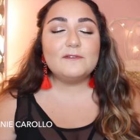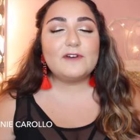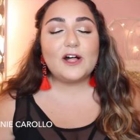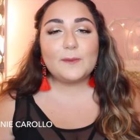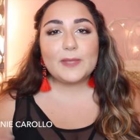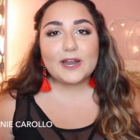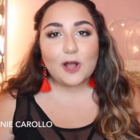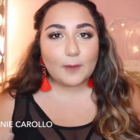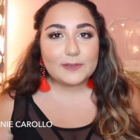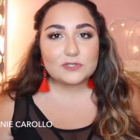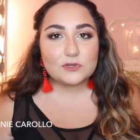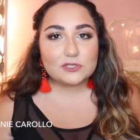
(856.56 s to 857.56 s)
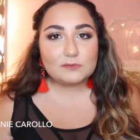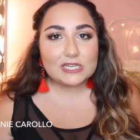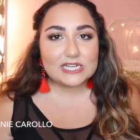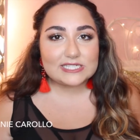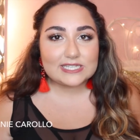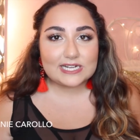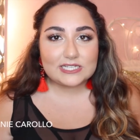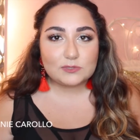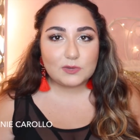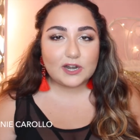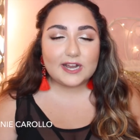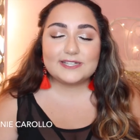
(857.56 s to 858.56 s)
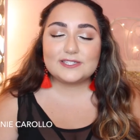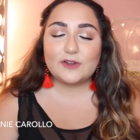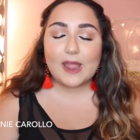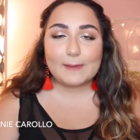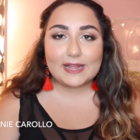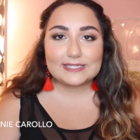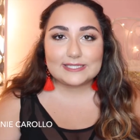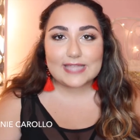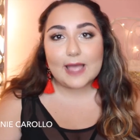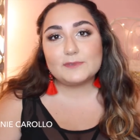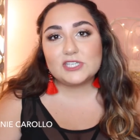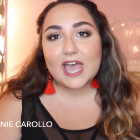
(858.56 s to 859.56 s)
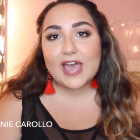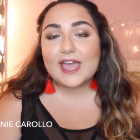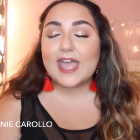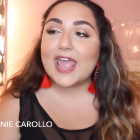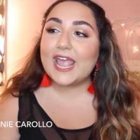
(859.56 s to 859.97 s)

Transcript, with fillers: Follow me on all my social media sites, Twitter, Instagram, and Snapchat.